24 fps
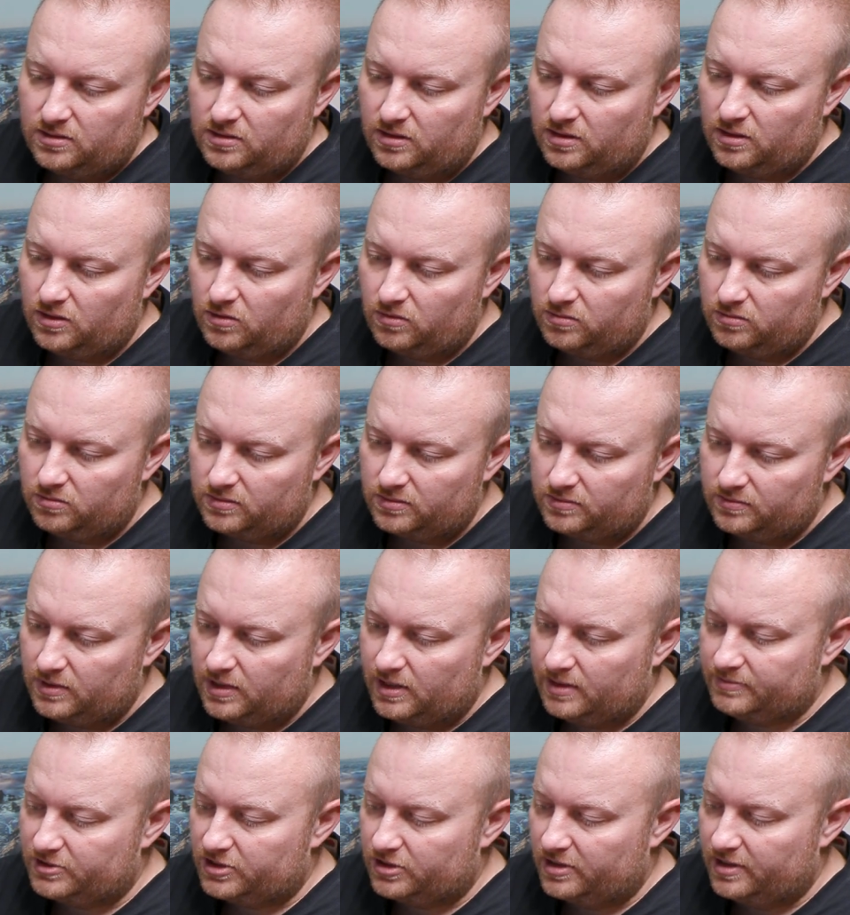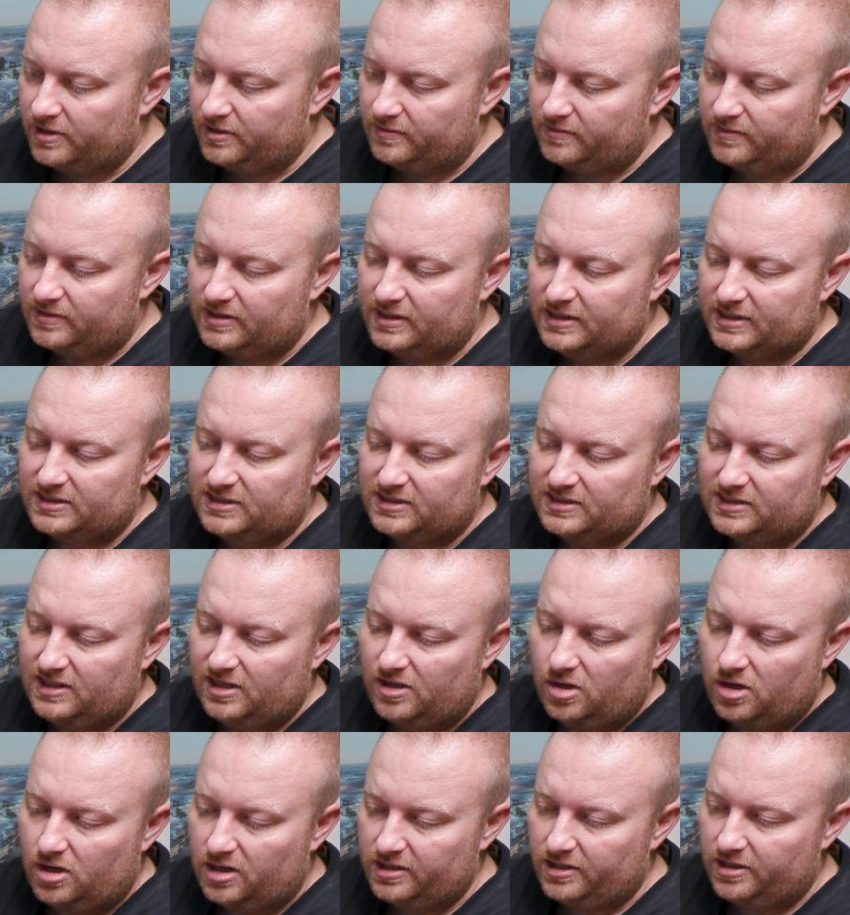oh, I'm sorry. This is the
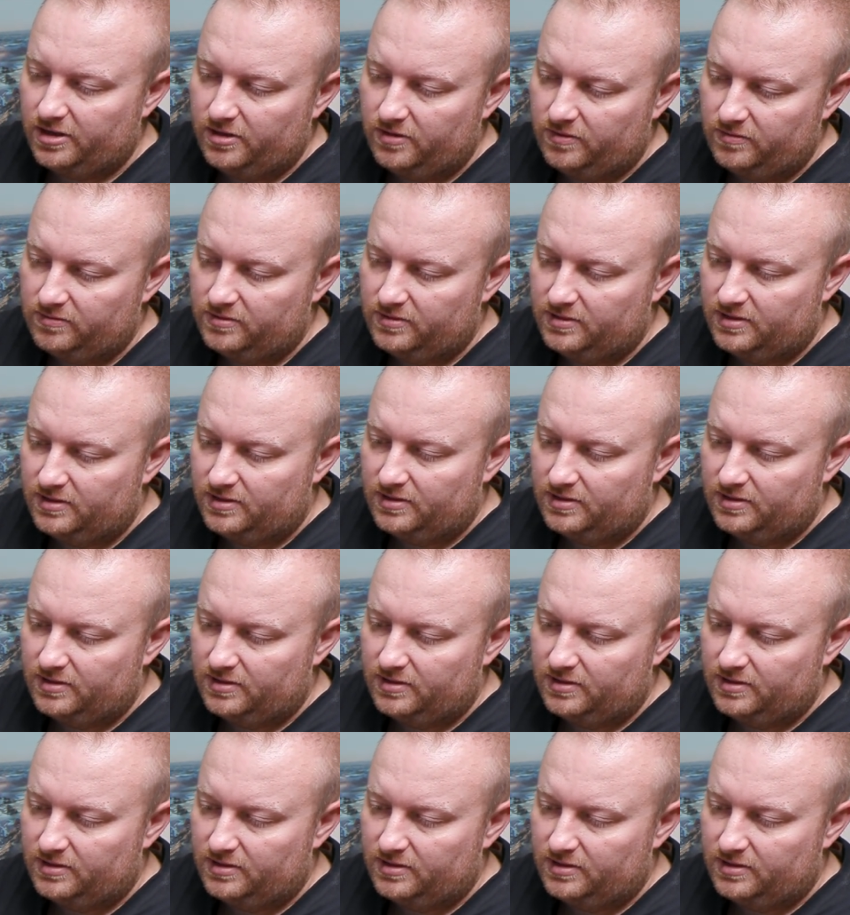audio.